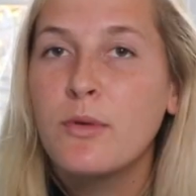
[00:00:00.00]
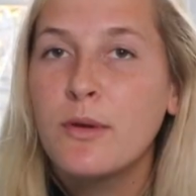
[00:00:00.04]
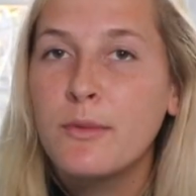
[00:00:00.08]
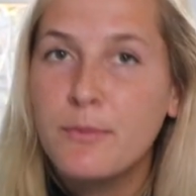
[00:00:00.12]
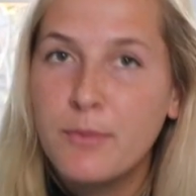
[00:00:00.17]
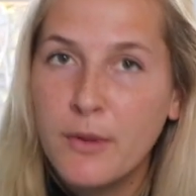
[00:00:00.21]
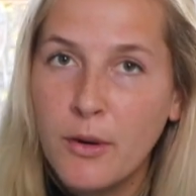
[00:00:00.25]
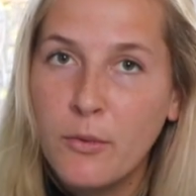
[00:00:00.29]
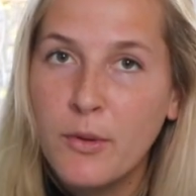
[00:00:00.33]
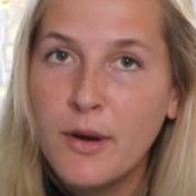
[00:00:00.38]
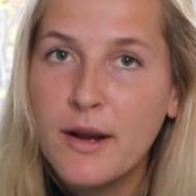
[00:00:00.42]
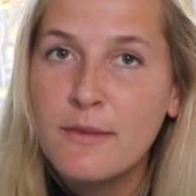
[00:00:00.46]

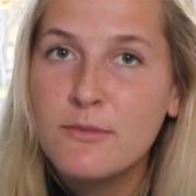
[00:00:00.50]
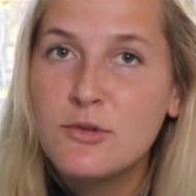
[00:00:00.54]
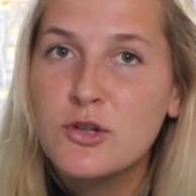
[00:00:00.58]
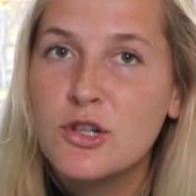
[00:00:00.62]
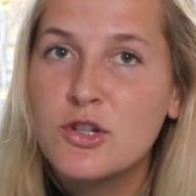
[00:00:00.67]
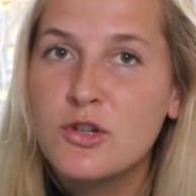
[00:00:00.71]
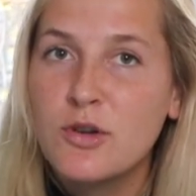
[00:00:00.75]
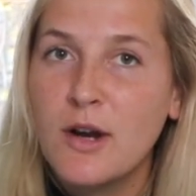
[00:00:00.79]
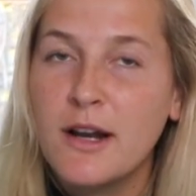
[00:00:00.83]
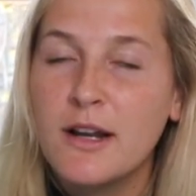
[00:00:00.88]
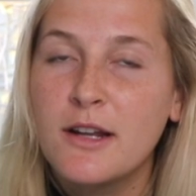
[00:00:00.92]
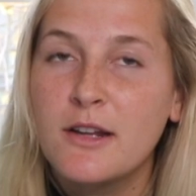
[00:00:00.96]
But when I'm
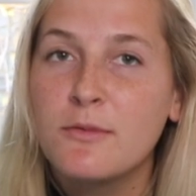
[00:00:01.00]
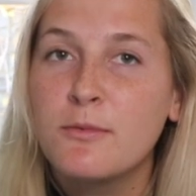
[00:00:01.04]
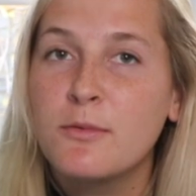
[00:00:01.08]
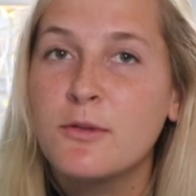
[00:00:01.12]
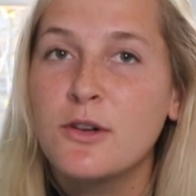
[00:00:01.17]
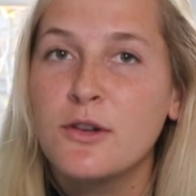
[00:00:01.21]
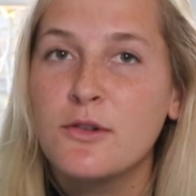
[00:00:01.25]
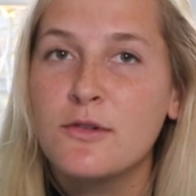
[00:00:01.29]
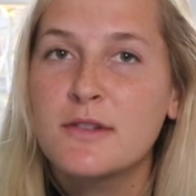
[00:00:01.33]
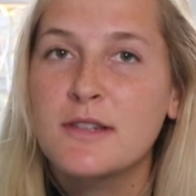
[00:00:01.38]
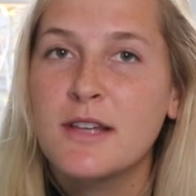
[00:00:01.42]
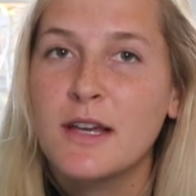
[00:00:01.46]
just trying to
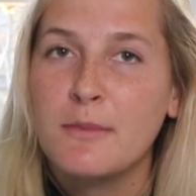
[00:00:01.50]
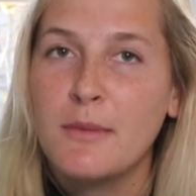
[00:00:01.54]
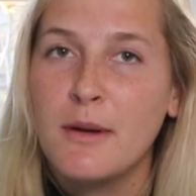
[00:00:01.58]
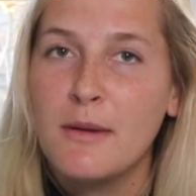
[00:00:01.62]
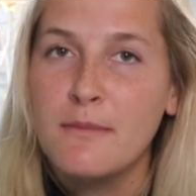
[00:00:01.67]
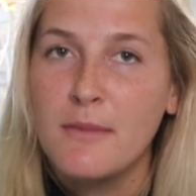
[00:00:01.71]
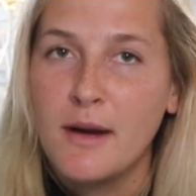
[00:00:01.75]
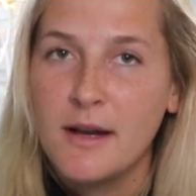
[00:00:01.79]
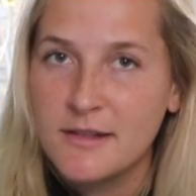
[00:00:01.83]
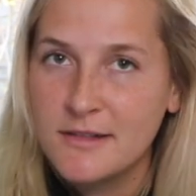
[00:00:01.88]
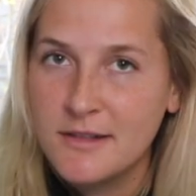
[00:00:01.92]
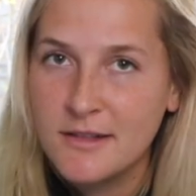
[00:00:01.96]
reduce like
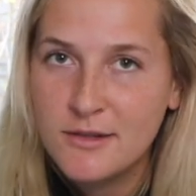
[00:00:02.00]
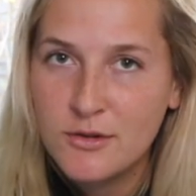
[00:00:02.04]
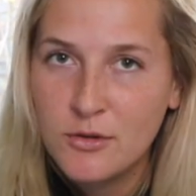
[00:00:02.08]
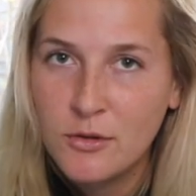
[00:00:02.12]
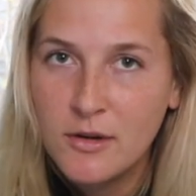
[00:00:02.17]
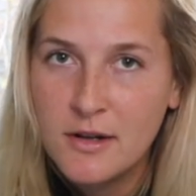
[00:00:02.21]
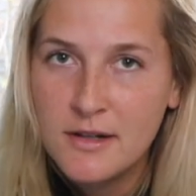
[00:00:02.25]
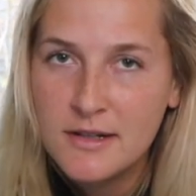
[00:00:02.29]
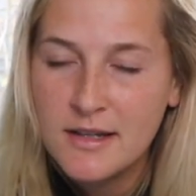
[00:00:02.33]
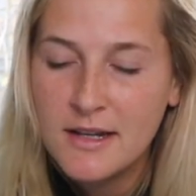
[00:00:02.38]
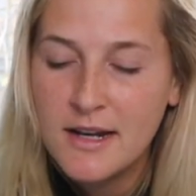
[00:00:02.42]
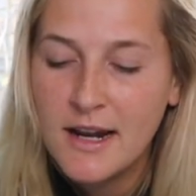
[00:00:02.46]
my muscle
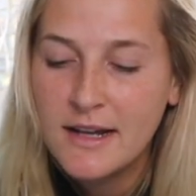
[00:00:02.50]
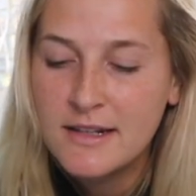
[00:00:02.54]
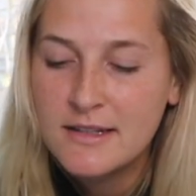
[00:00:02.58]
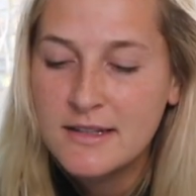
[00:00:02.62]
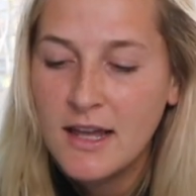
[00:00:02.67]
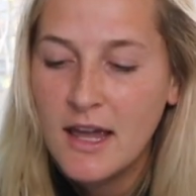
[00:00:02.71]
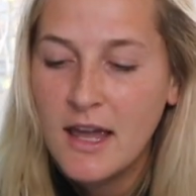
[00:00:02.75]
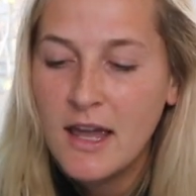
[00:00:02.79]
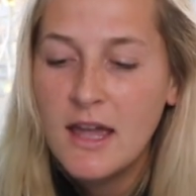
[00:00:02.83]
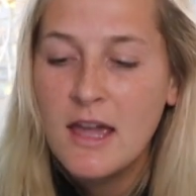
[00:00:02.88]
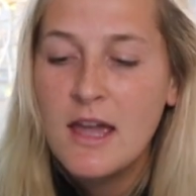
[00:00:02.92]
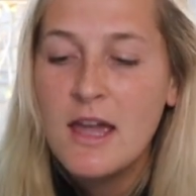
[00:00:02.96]
soreness the next
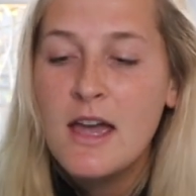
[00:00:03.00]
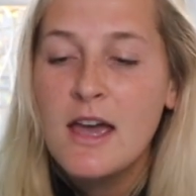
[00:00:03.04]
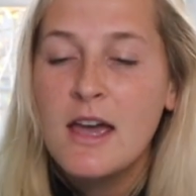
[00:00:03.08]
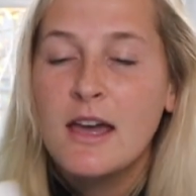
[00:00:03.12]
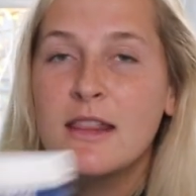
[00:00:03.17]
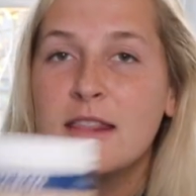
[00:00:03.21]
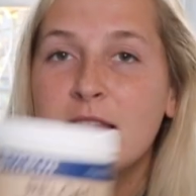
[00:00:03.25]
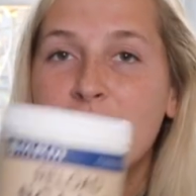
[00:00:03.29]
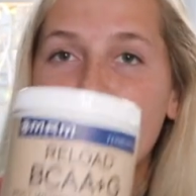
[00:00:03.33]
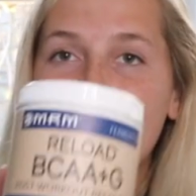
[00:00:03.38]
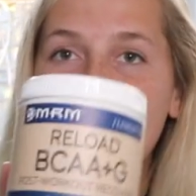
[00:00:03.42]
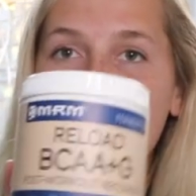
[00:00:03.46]
day,
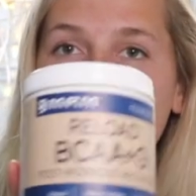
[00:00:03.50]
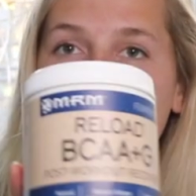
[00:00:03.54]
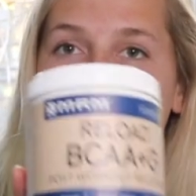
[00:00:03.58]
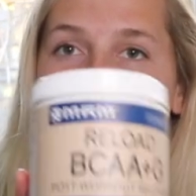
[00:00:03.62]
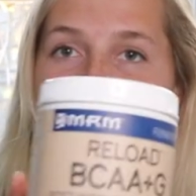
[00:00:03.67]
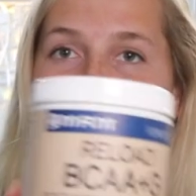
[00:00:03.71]
these